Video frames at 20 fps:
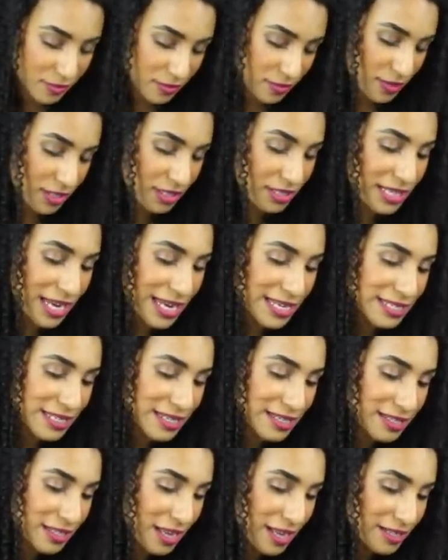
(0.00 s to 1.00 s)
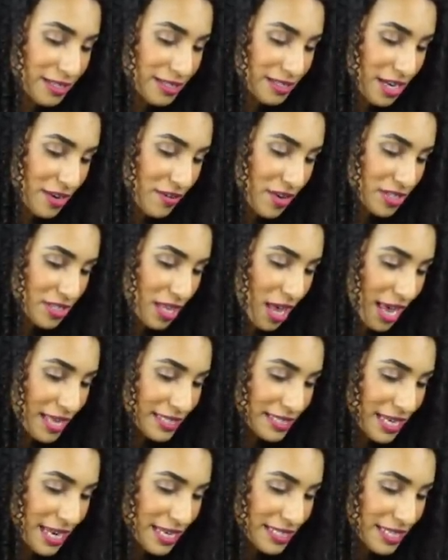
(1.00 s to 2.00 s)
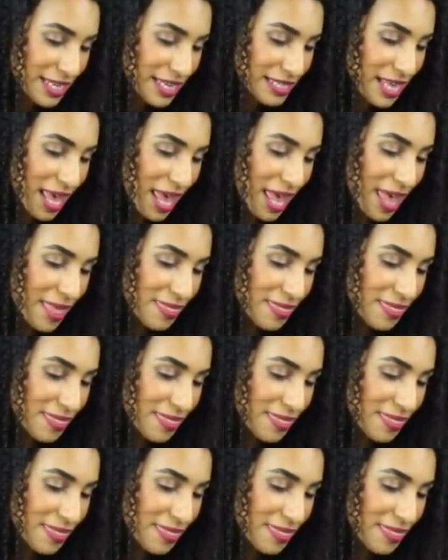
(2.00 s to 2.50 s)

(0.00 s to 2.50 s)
status, like serious high status.